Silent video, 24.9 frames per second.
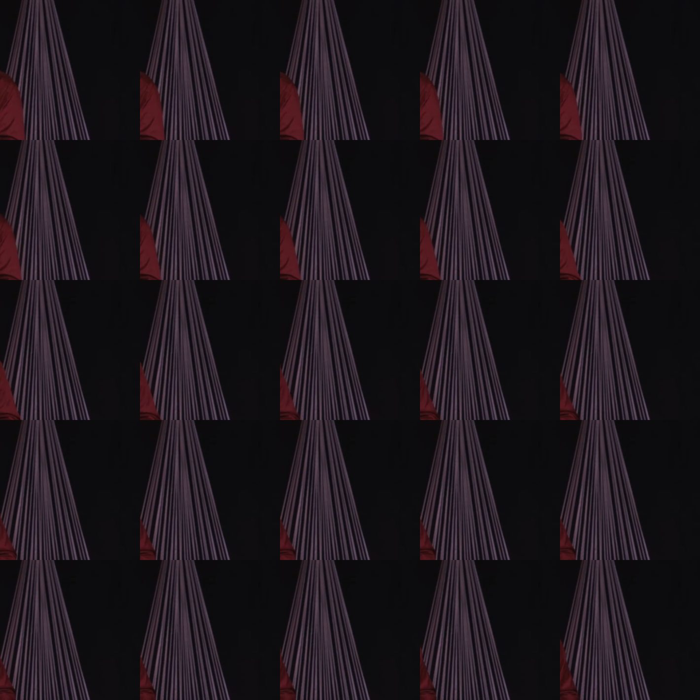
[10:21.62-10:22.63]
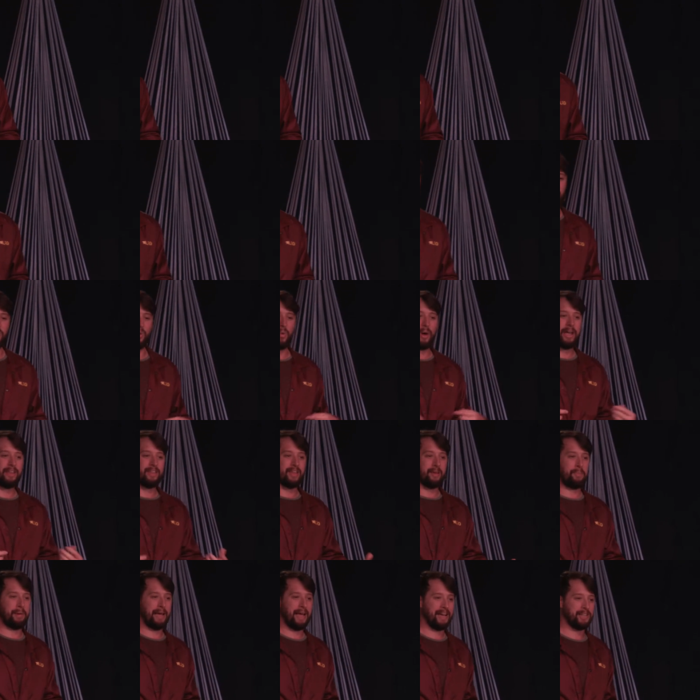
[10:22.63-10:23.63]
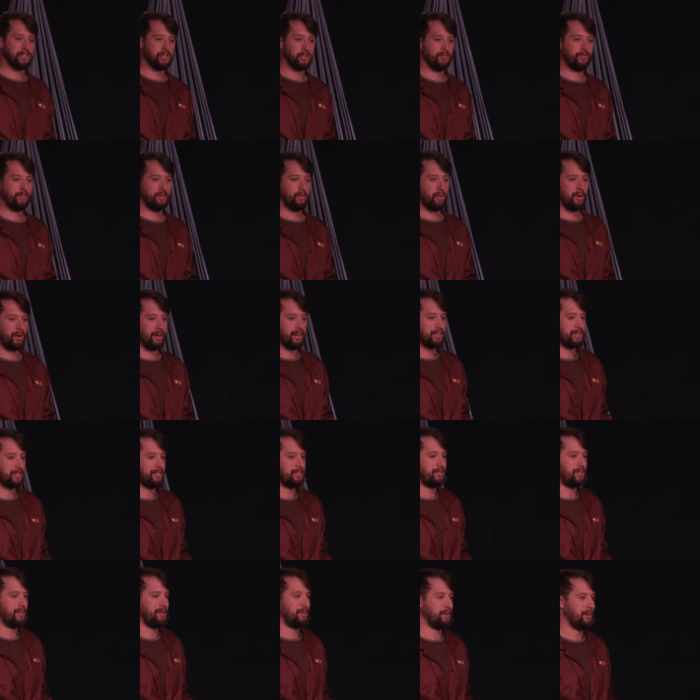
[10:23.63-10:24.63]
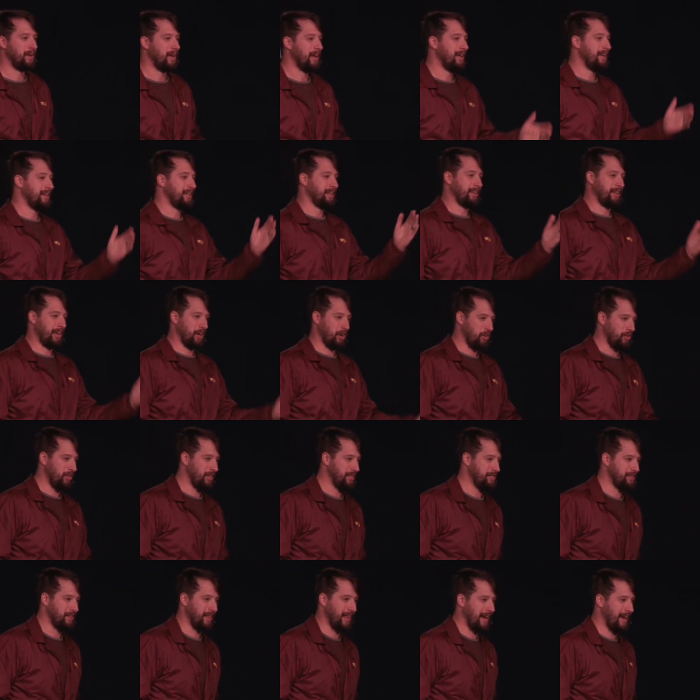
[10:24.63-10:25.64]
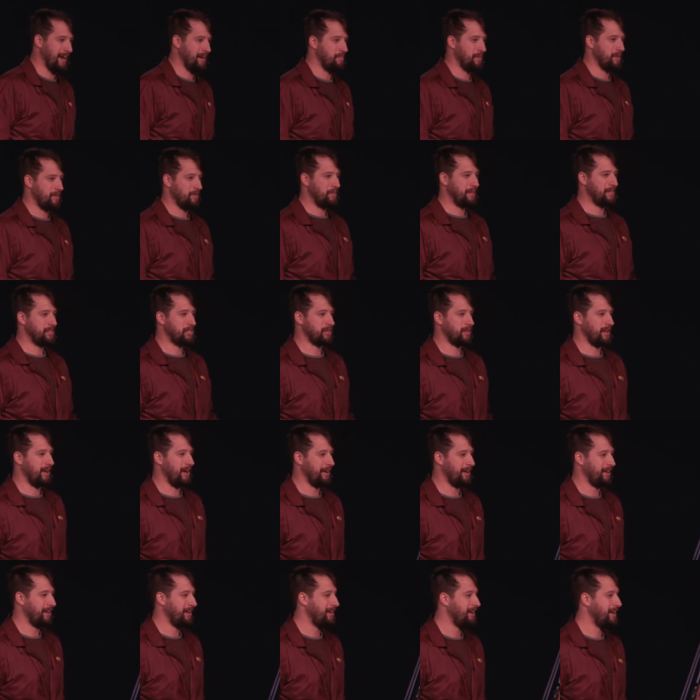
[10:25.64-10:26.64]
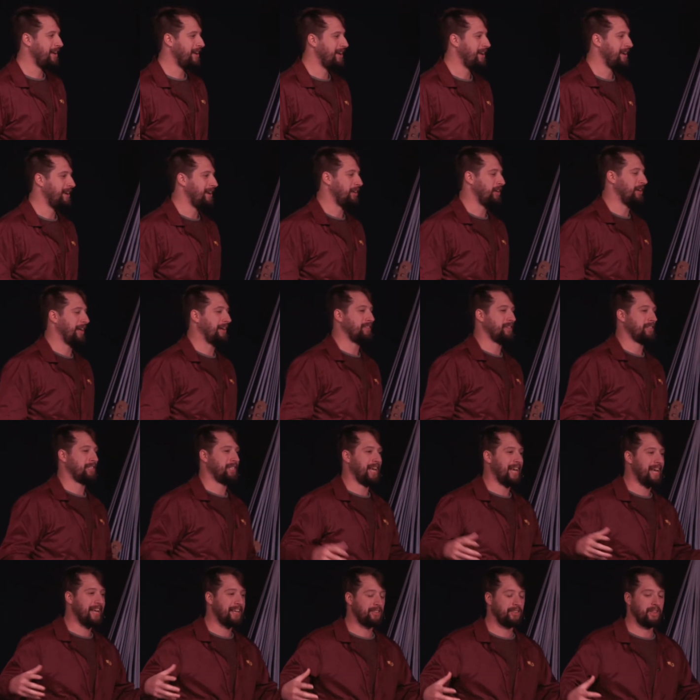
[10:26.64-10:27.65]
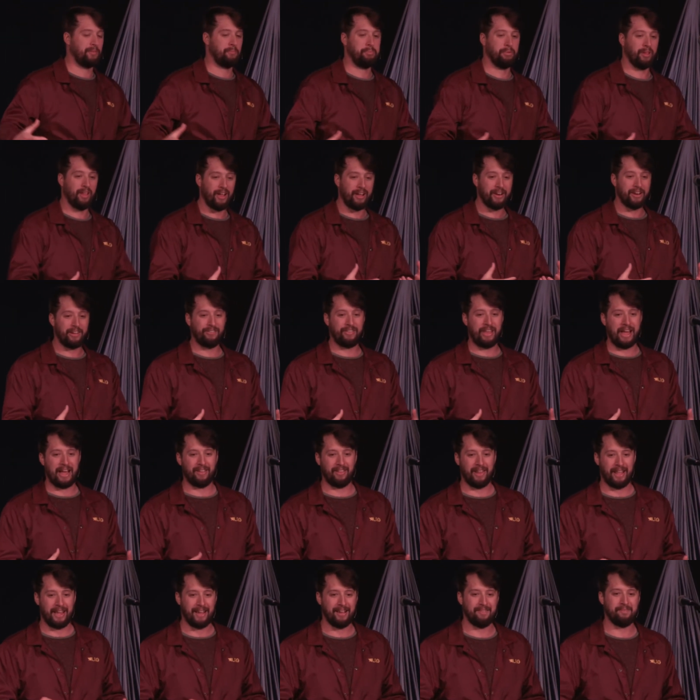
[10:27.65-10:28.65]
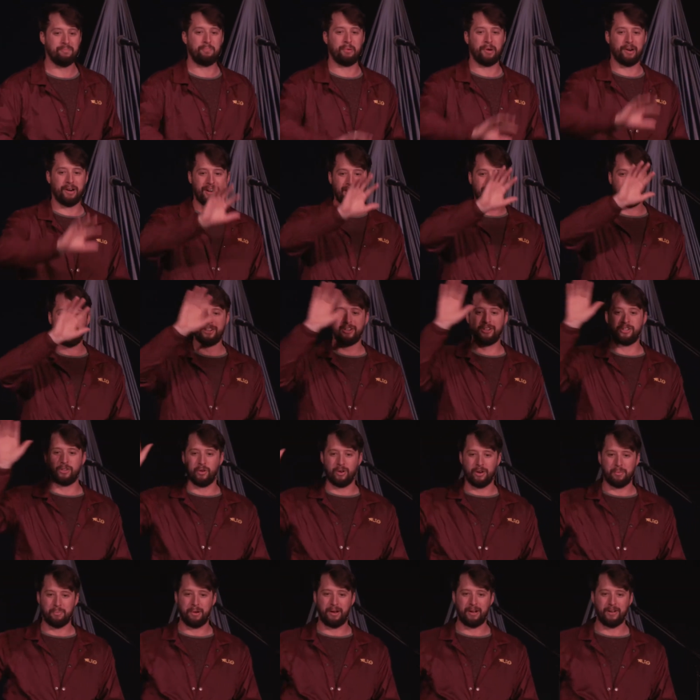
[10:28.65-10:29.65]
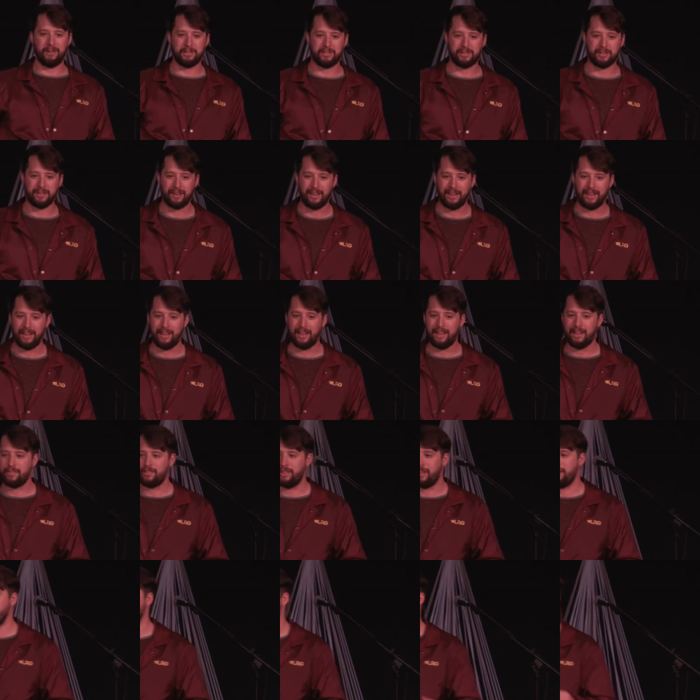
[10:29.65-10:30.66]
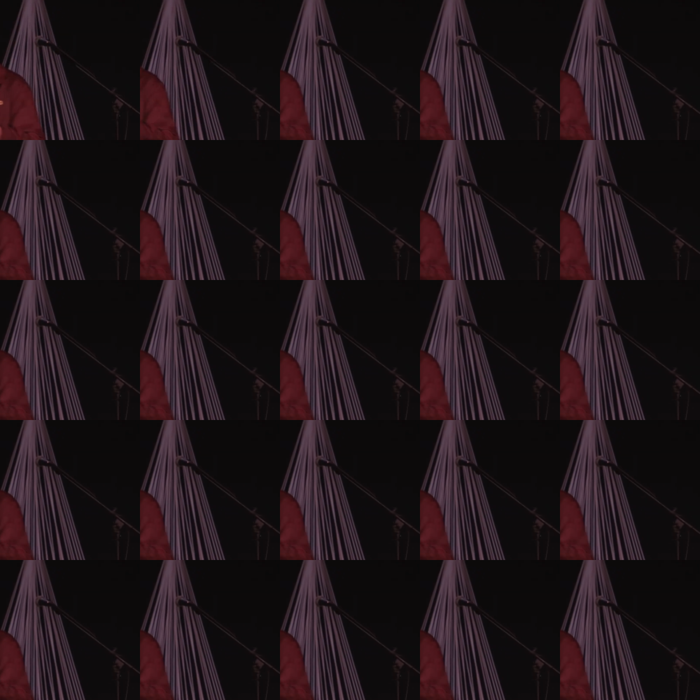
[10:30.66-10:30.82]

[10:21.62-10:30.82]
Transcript: And it's really interesting because the way that Passover works is you'd kill this lamb, it would be slaughtered. You'd have to take the blood of that lamb, put it on your doorpost. Then you'd have to